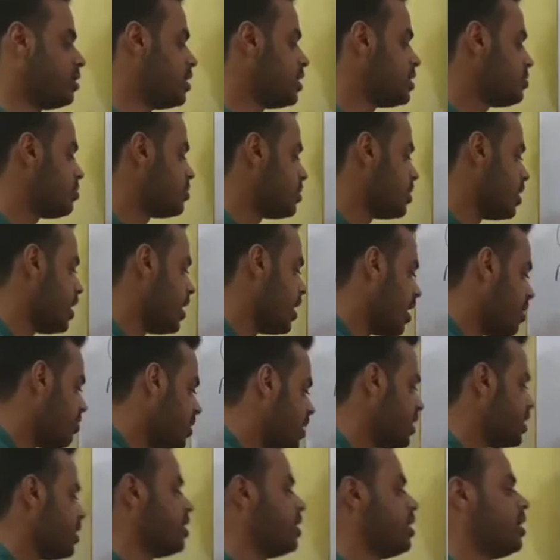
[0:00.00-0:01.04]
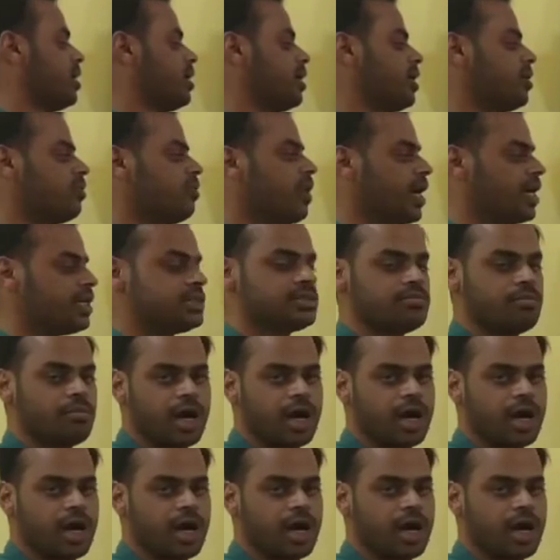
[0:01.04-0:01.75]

This gravity requires